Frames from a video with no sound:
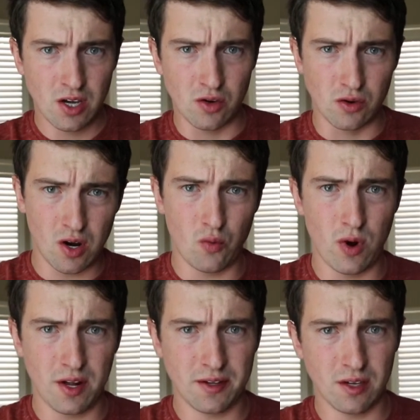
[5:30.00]
you're not
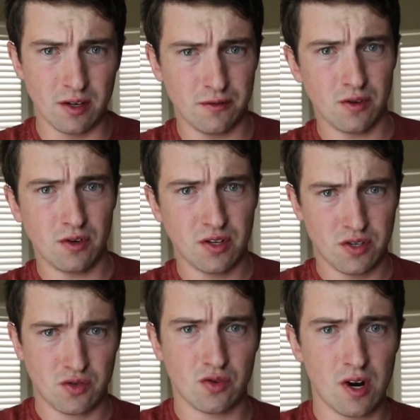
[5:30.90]
wealthy enough, you're not
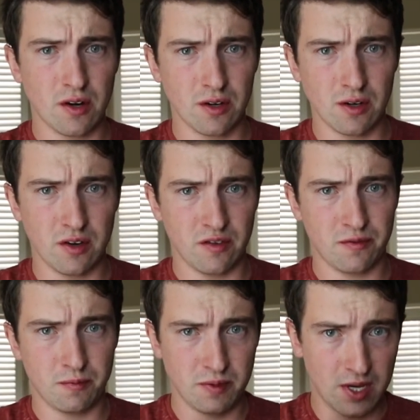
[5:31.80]
strong
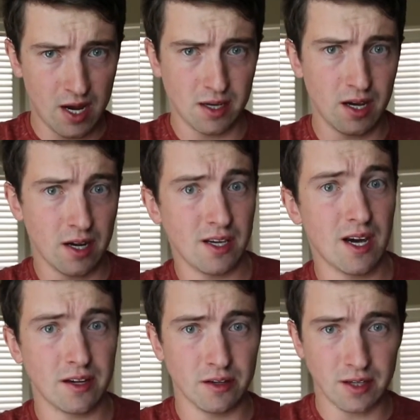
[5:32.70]
enough, yada, yada,
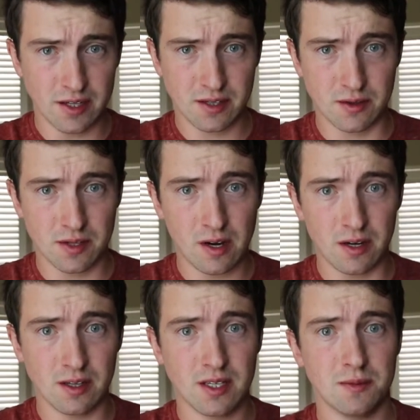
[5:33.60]
yada, the list goes on.
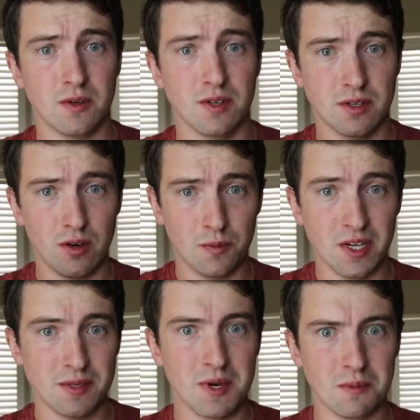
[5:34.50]
And this is because
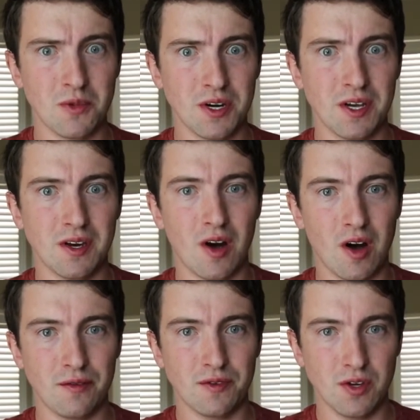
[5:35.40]
companies make money
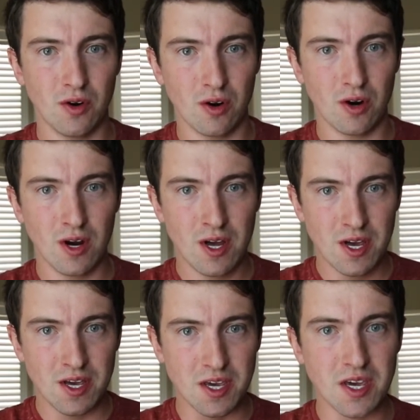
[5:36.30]
off your
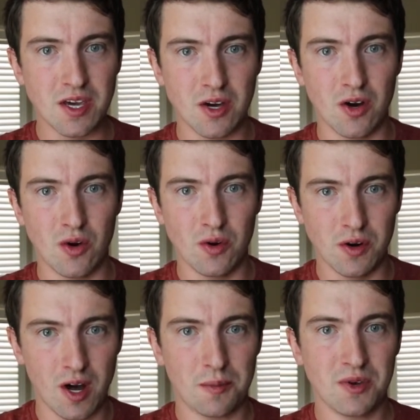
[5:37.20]
ego
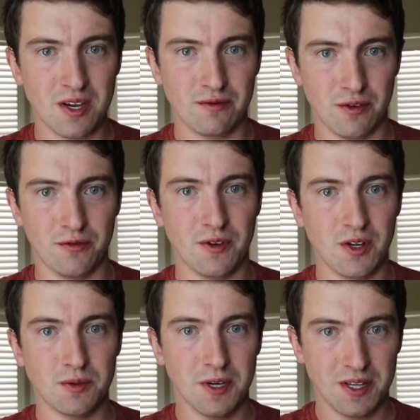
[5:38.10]
not being
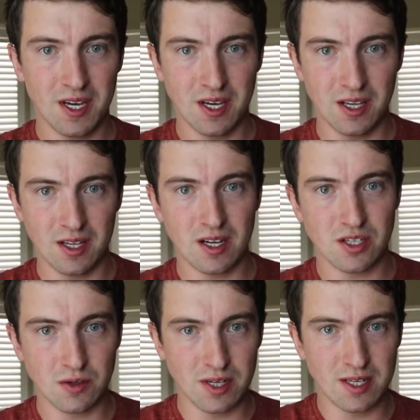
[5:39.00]
fulfilled by thinking
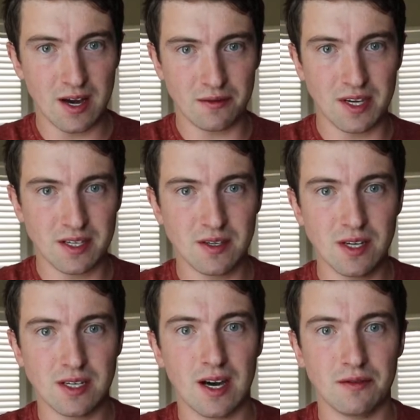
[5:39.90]
that you need to have this, you
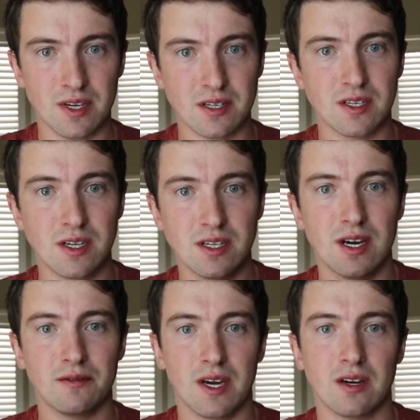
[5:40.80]
need to have this, you need to
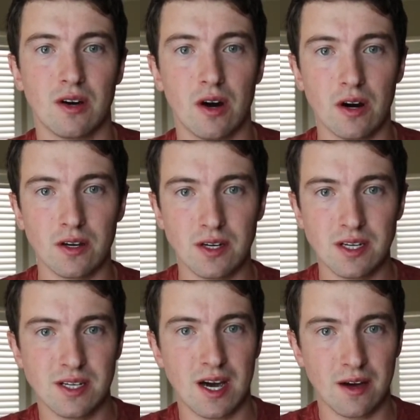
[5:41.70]
have that car, you
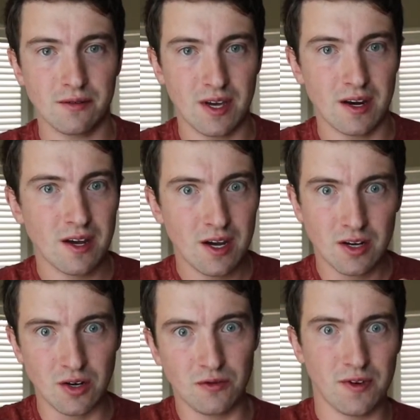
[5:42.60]
need to have that
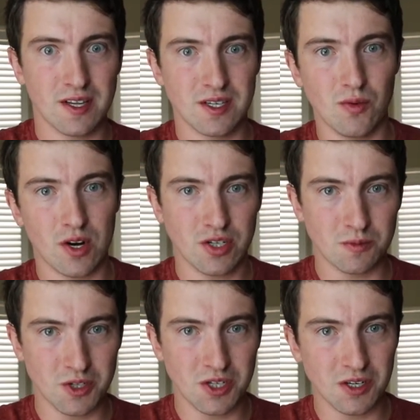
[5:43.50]
new fancy
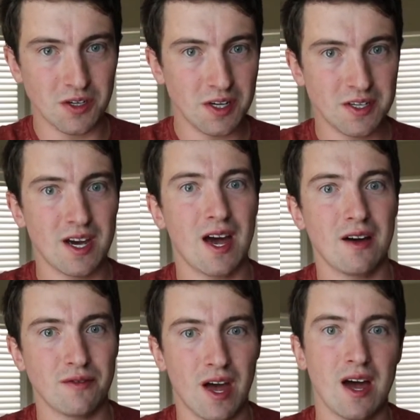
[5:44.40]
washing machine, you need to
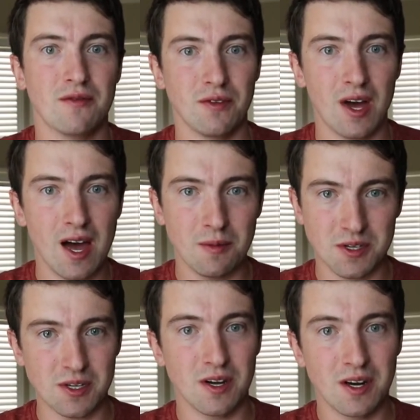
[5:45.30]
have half the
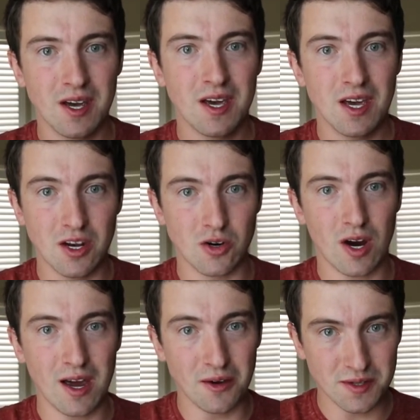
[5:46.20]
Amazon in your
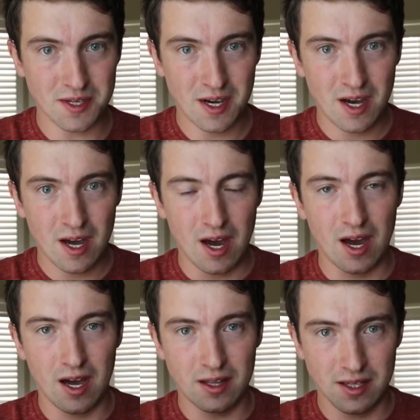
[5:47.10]
house.
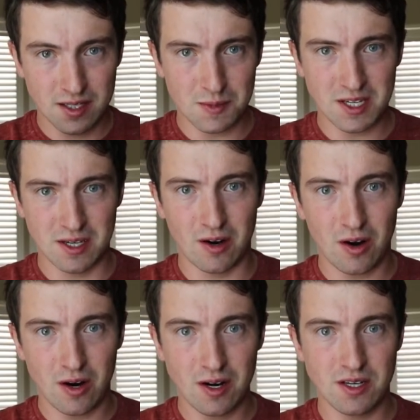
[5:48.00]
And this makes it
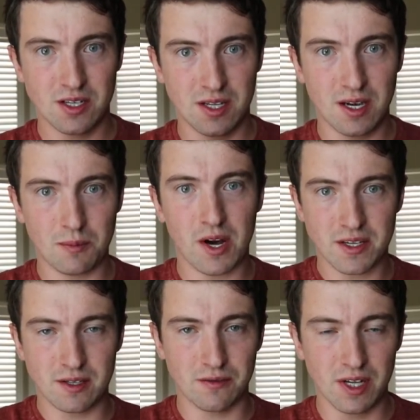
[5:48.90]
hard to think
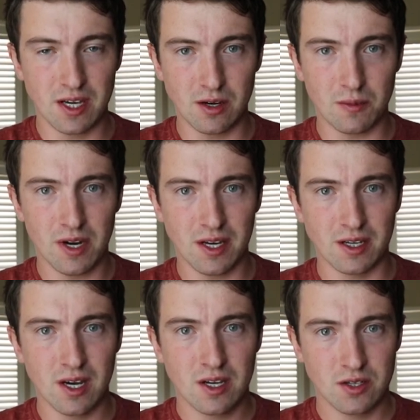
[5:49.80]
positively in your
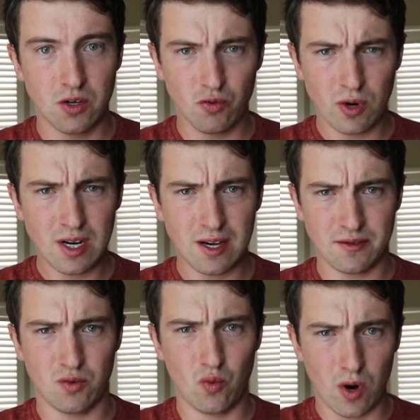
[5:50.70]
mind. So you really have
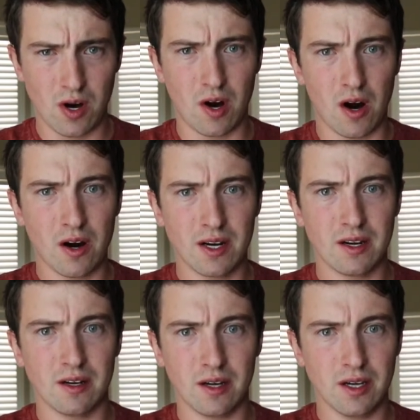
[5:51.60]
to work hard
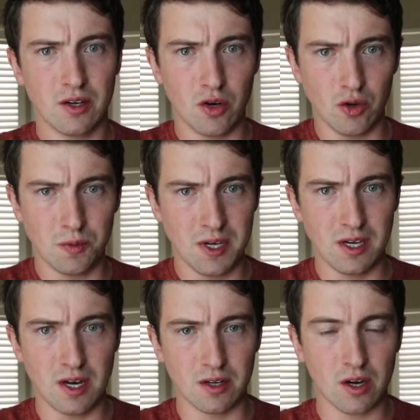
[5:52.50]
at it, like
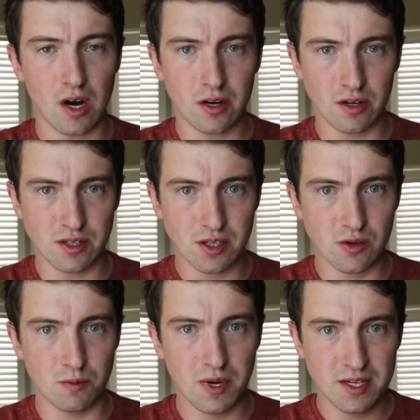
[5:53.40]
Colby and Connor
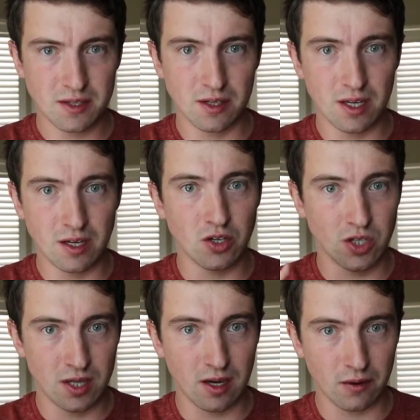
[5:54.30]
do. Basically, you
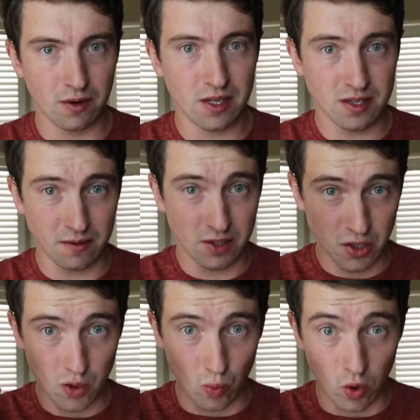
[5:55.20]
should think of it as having
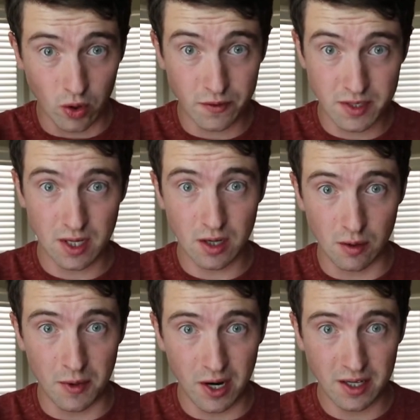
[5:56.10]
two wolves in
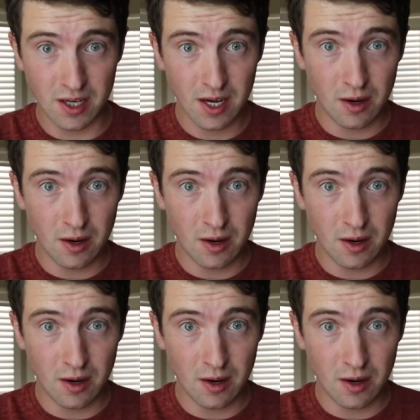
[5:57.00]
your mind: